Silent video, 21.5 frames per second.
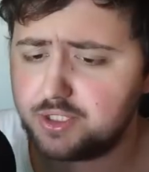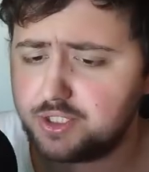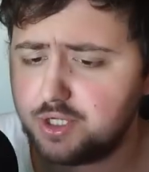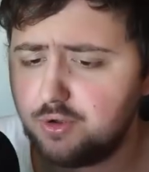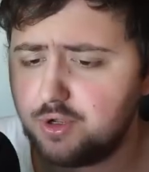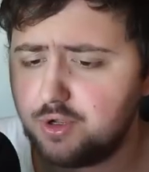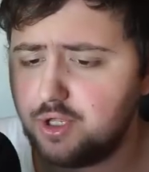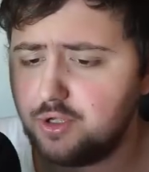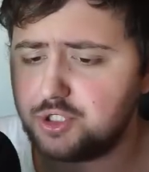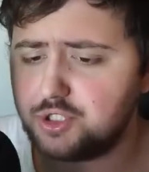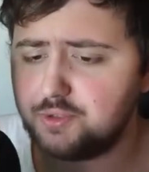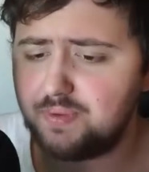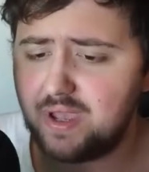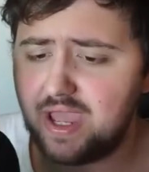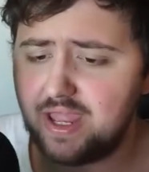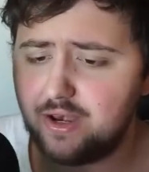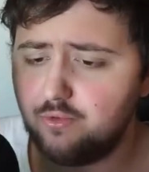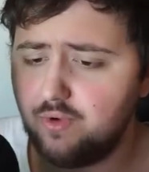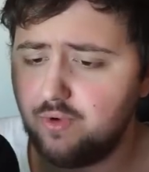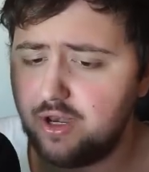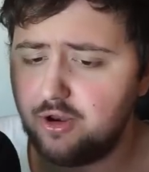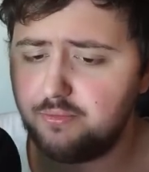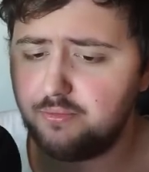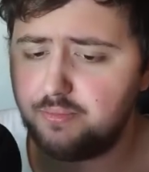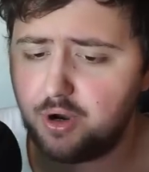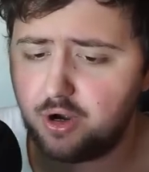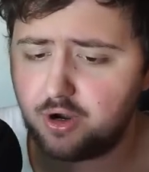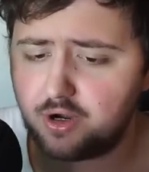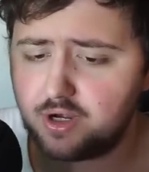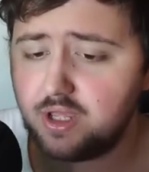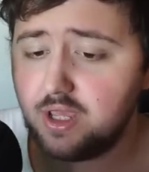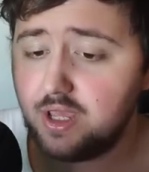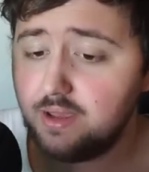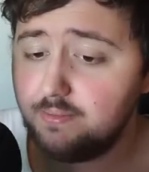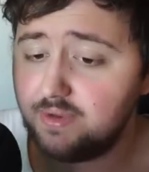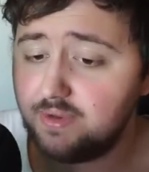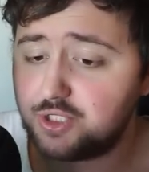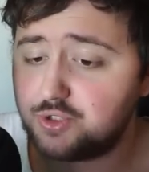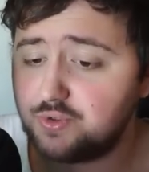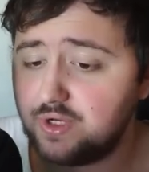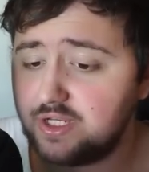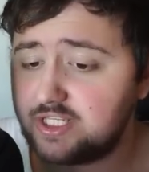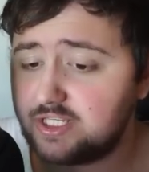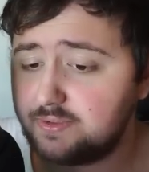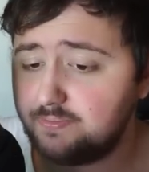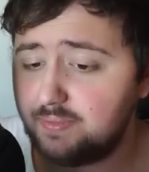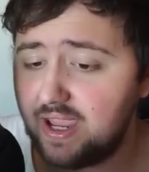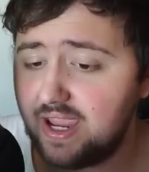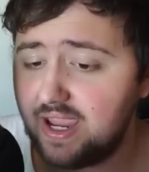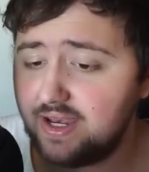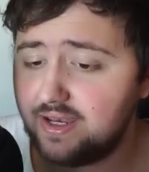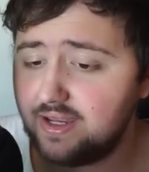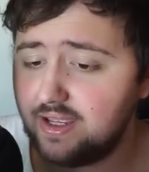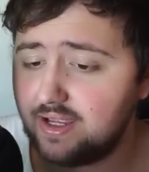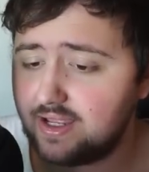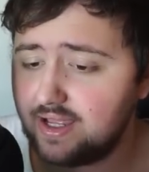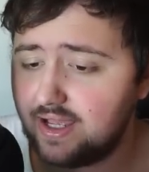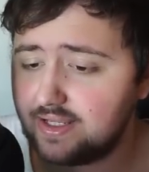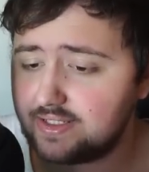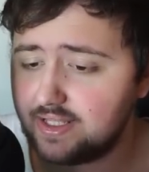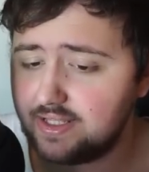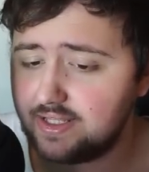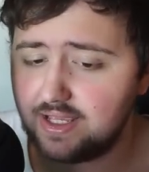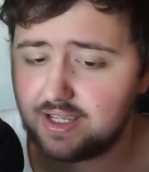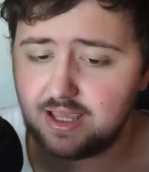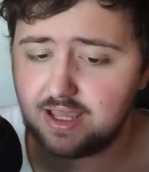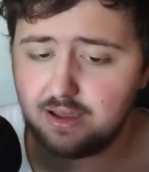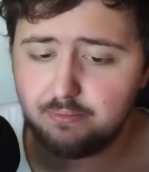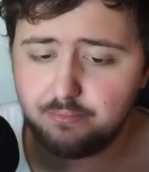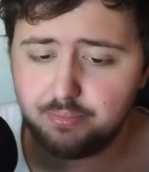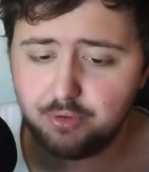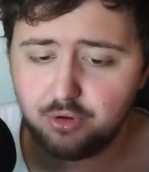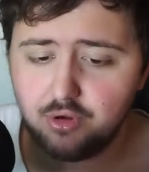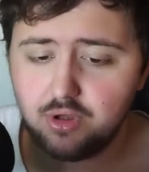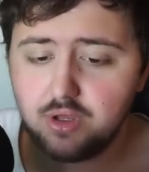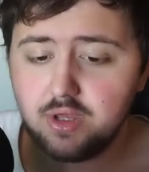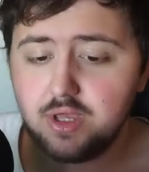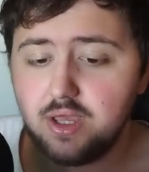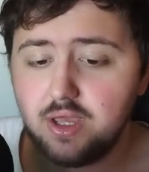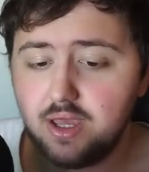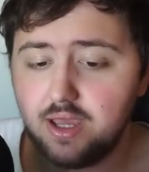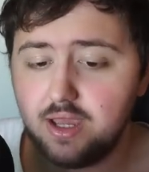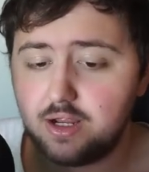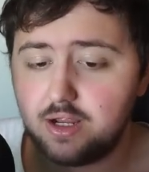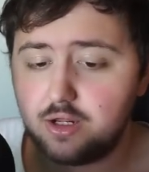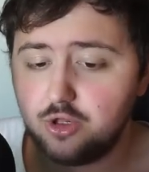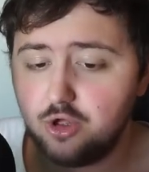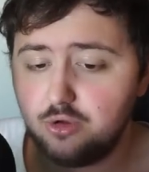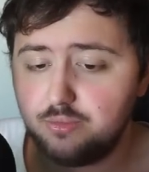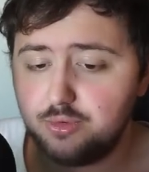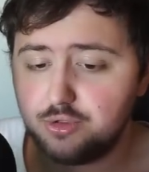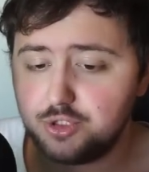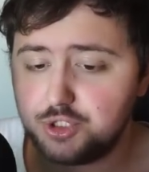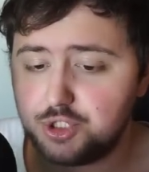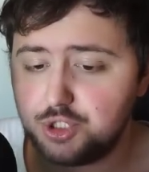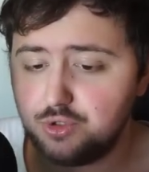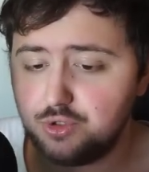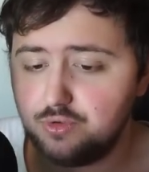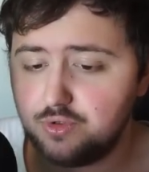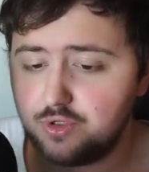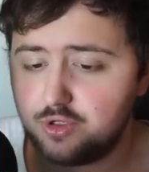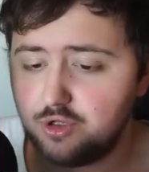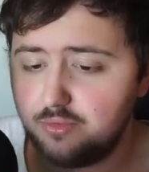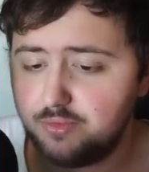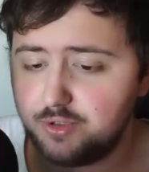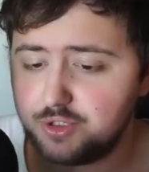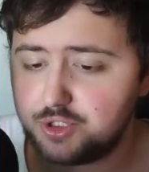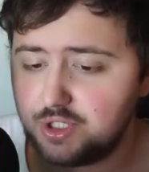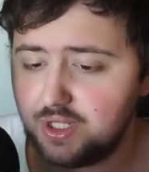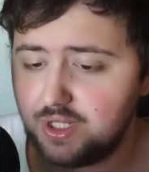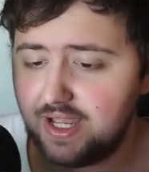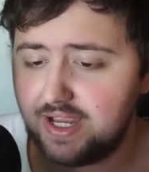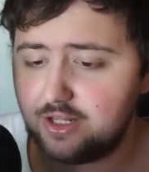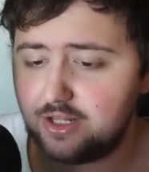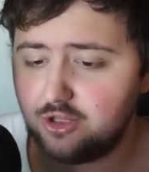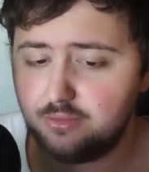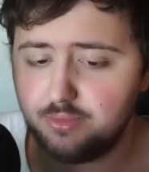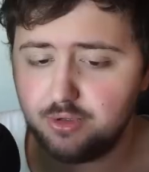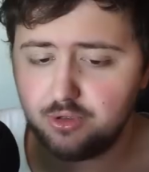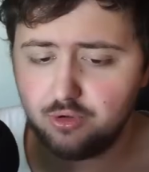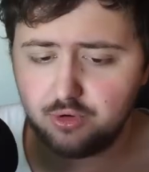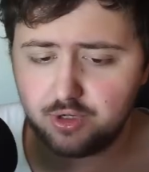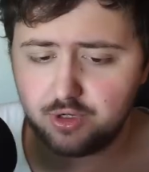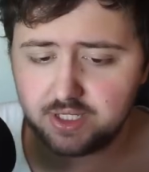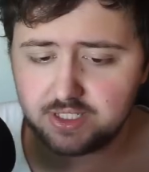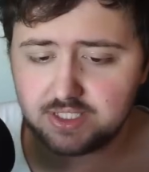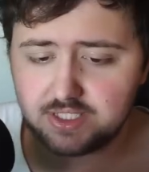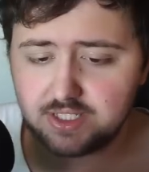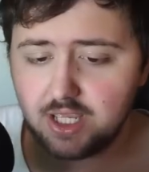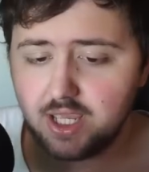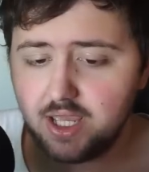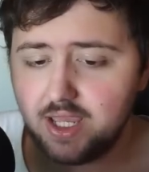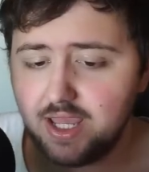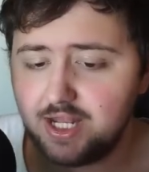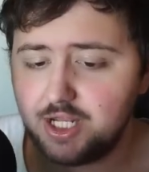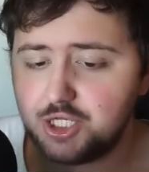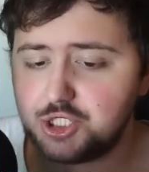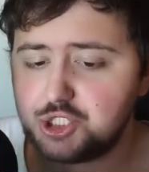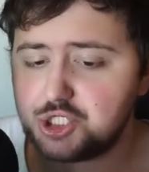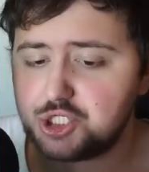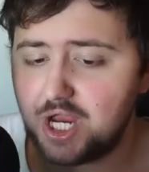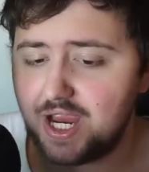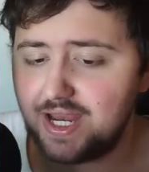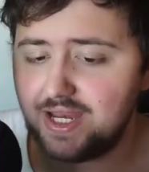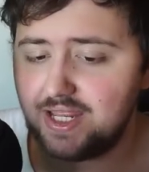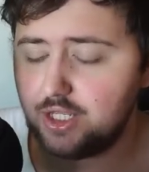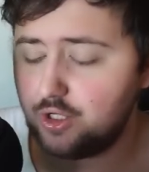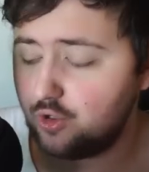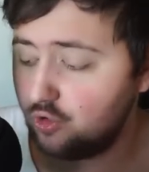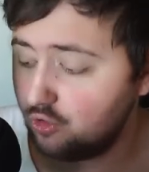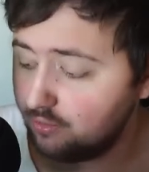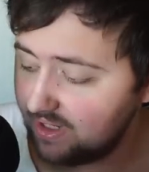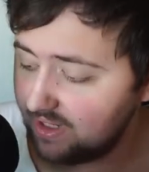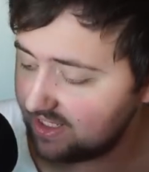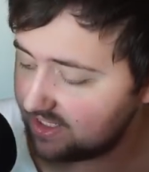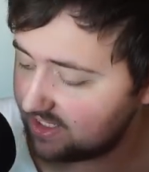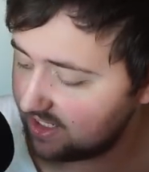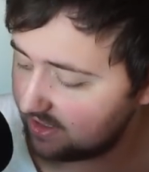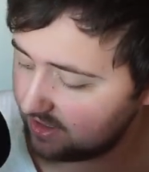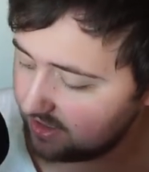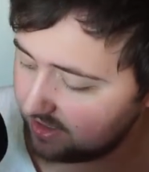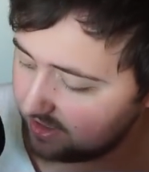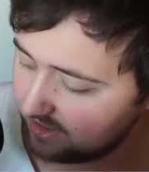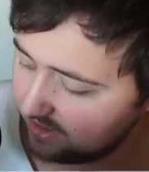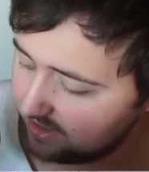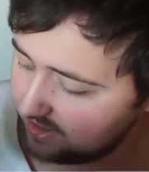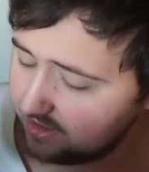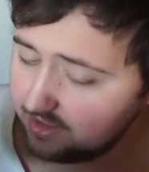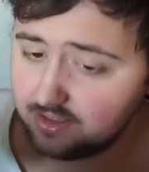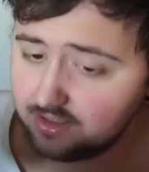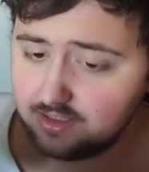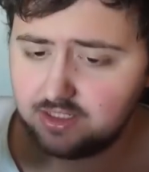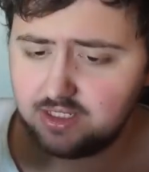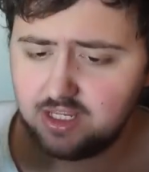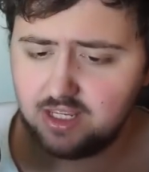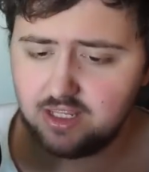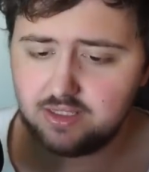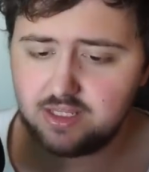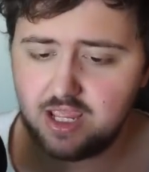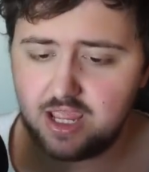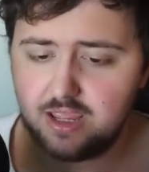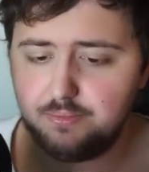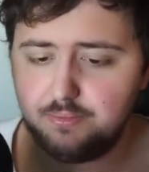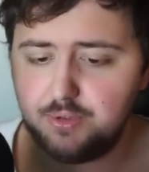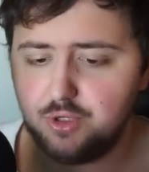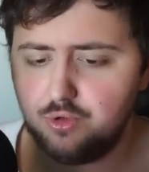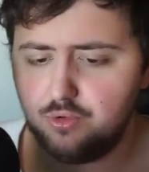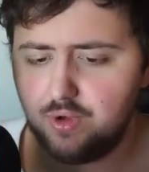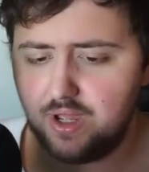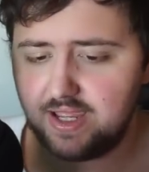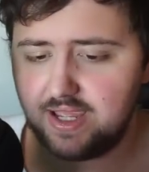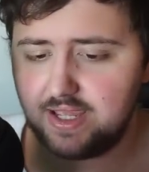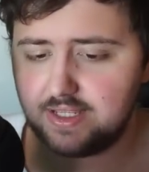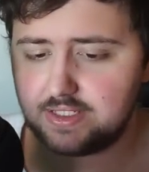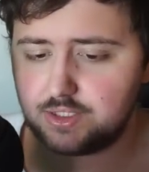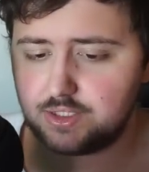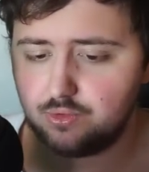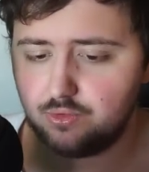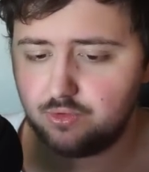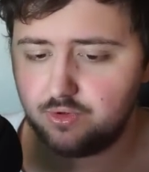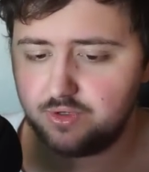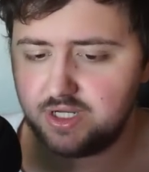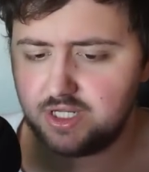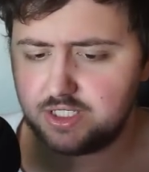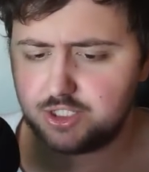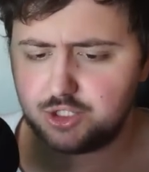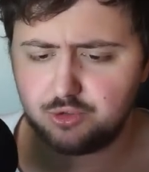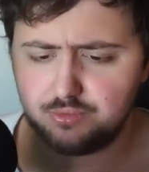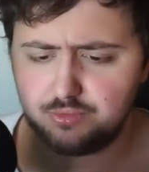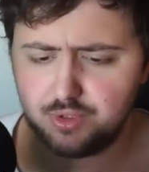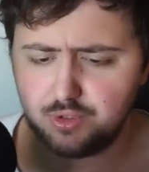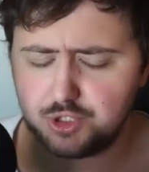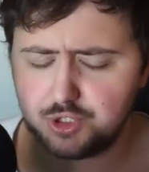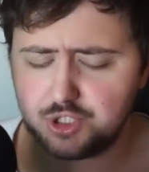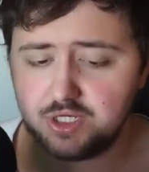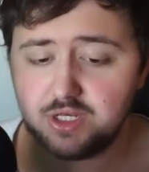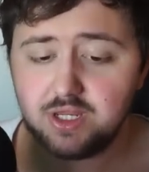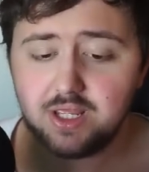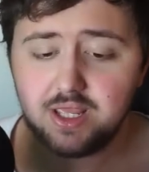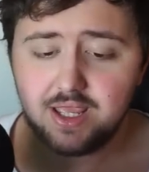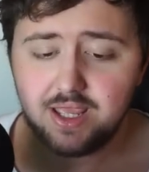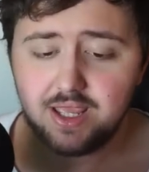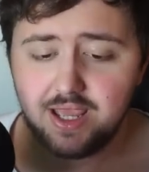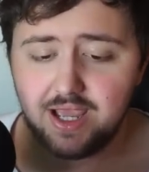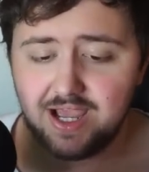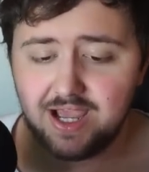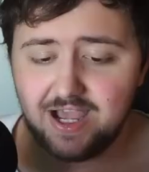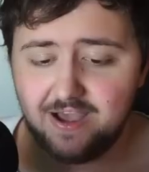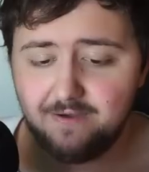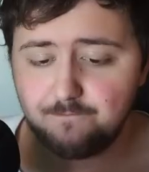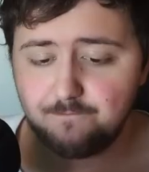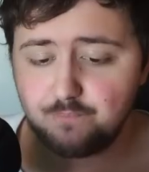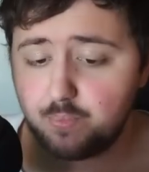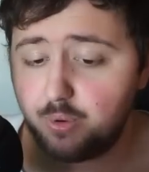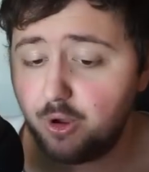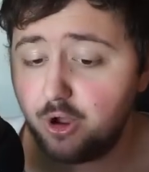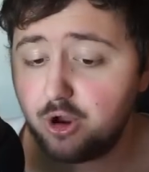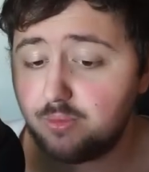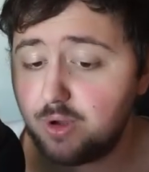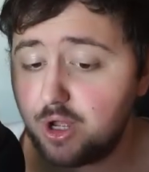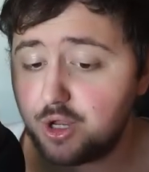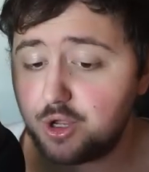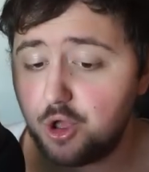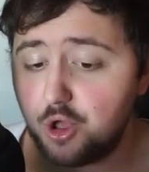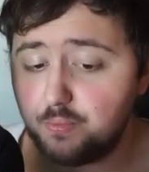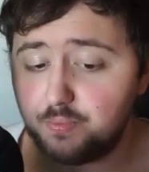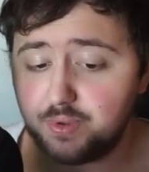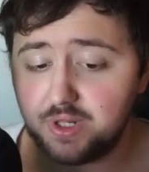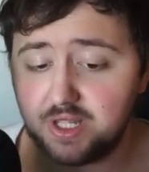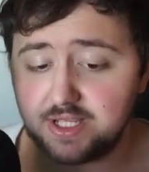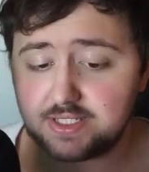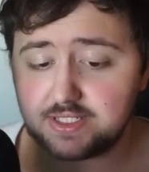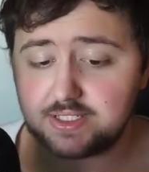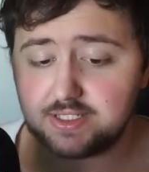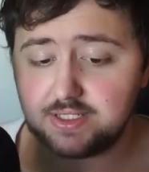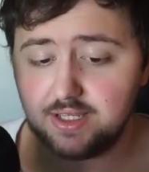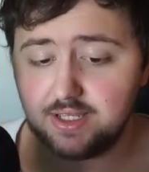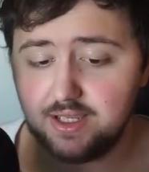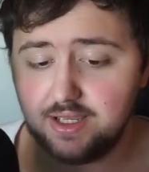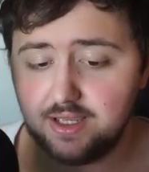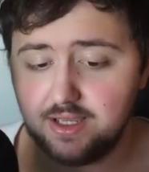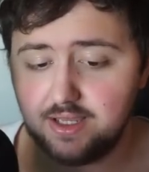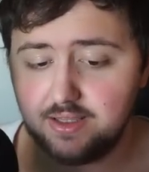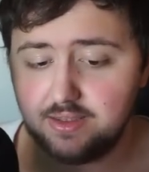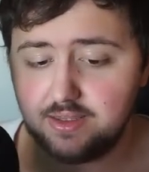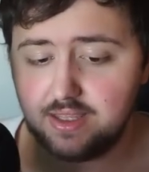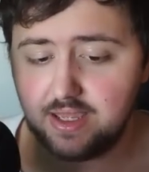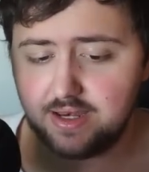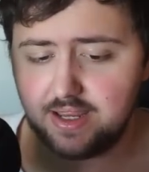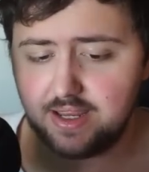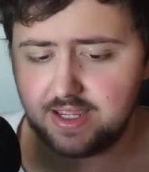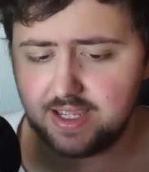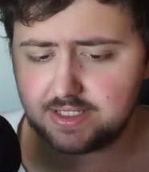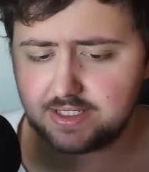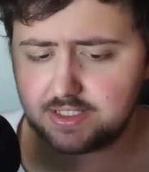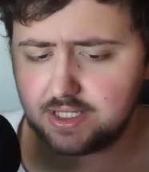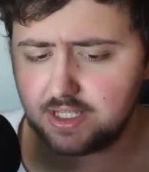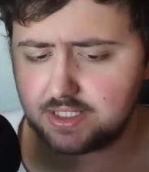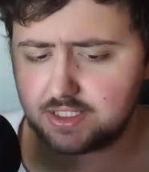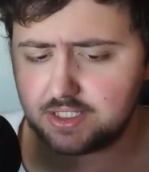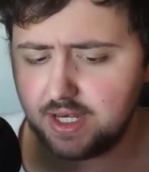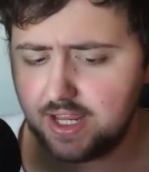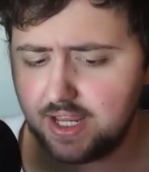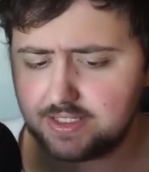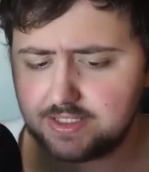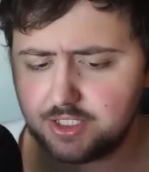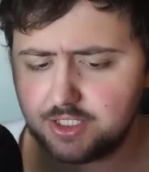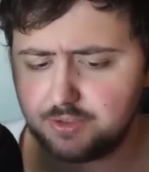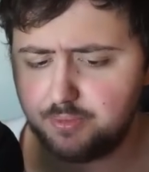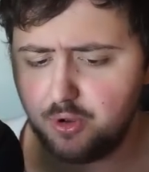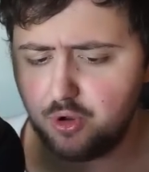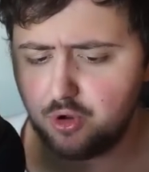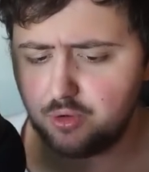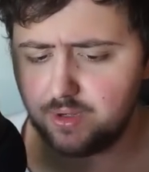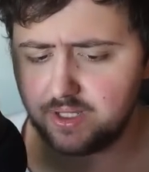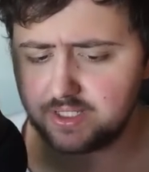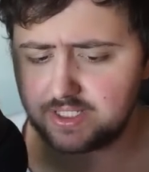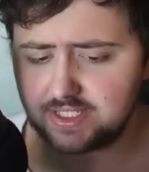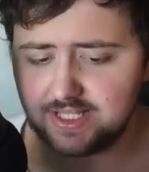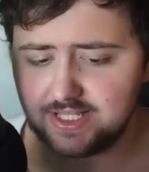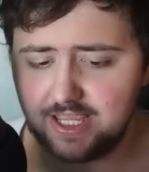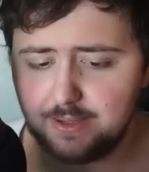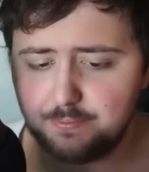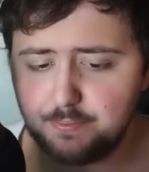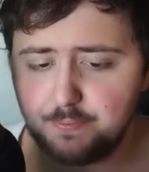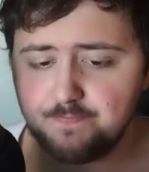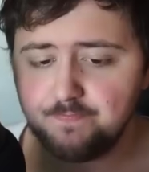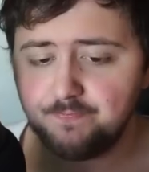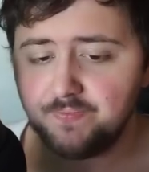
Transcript: Tokyo, Japan, Ueno Park, Madrid, Spain, Casa de Campo, global June, global July, global August, and a shiny Gumi debut, I guess, or distribution. Pokemon Go Plus, then I guess gets connected to Pokemon Sleep.